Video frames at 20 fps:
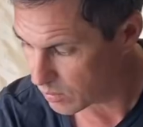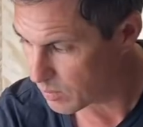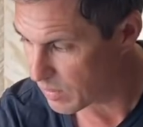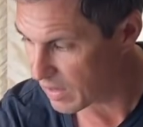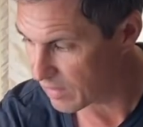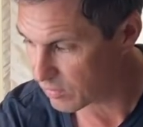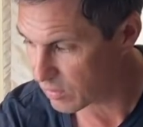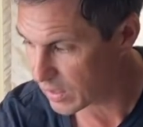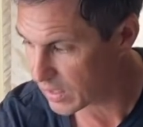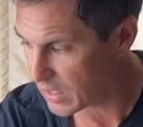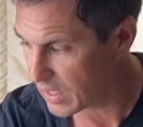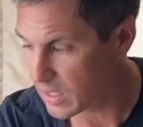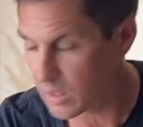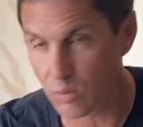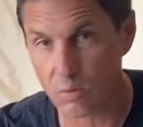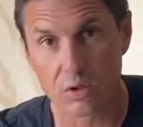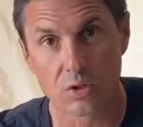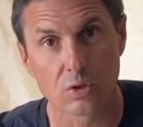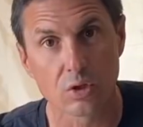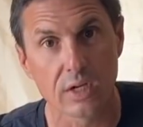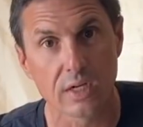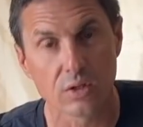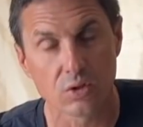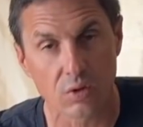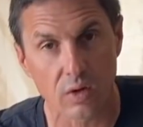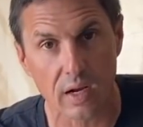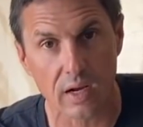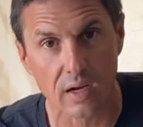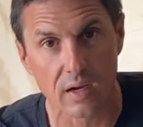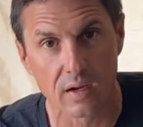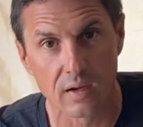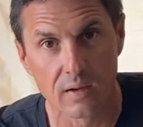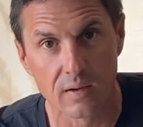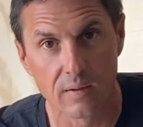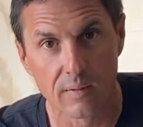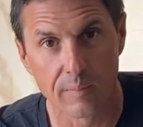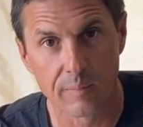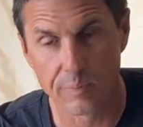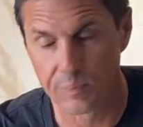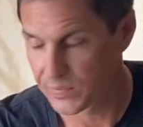a Maverick and you want to train a trick,
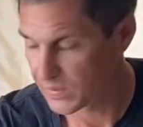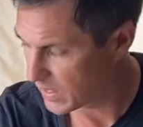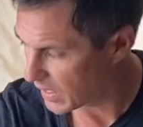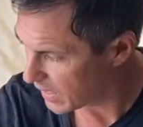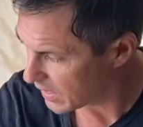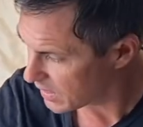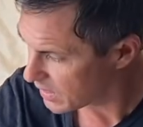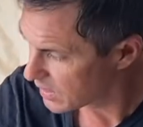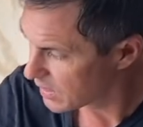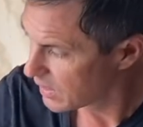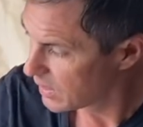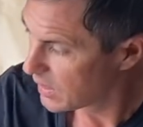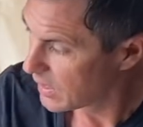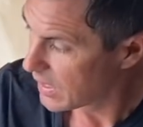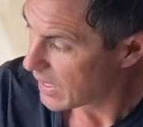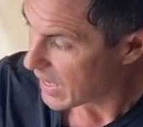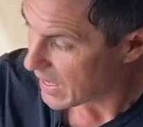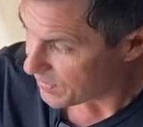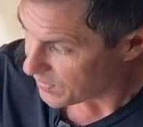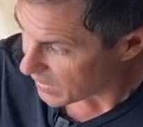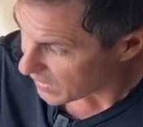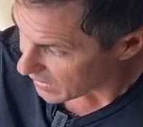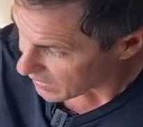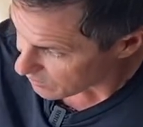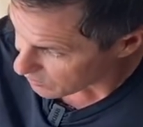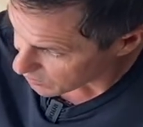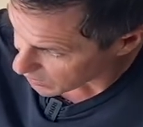okay? And then I've